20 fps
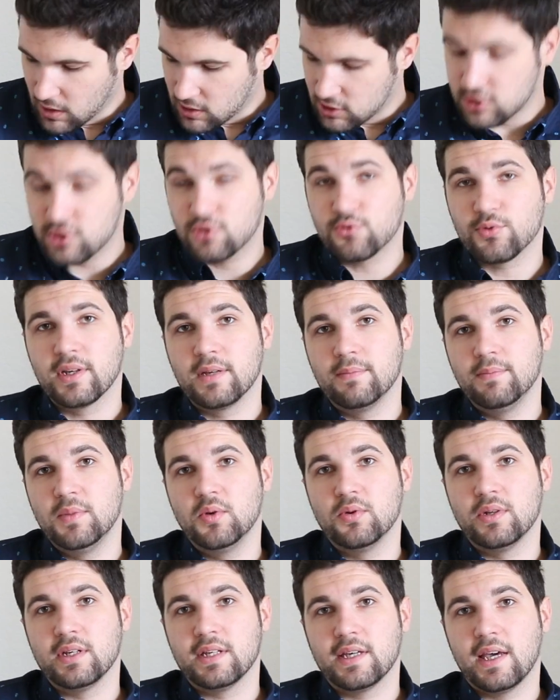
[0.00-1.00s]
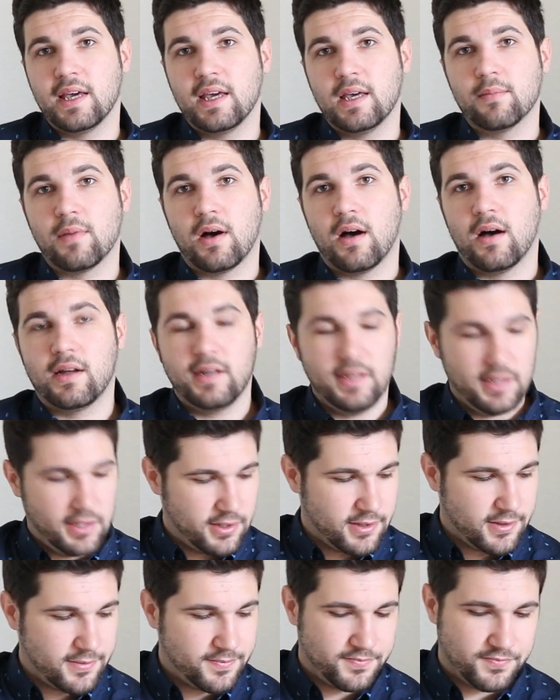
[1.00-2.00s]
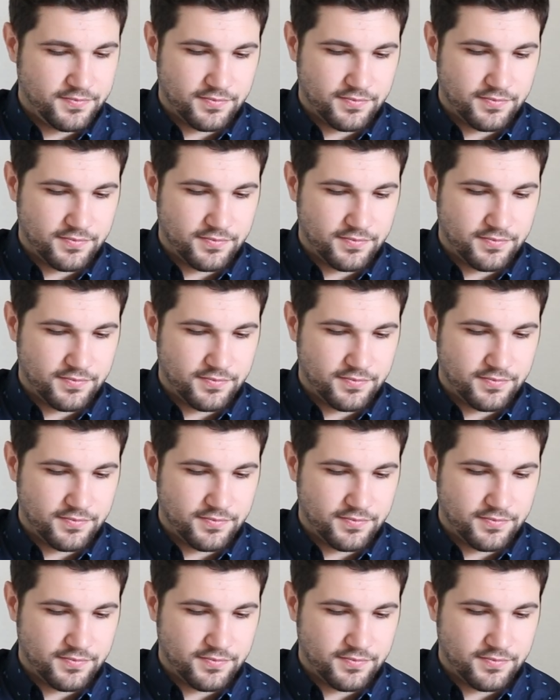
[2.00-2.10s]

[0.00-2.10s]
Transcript: string muting game on here,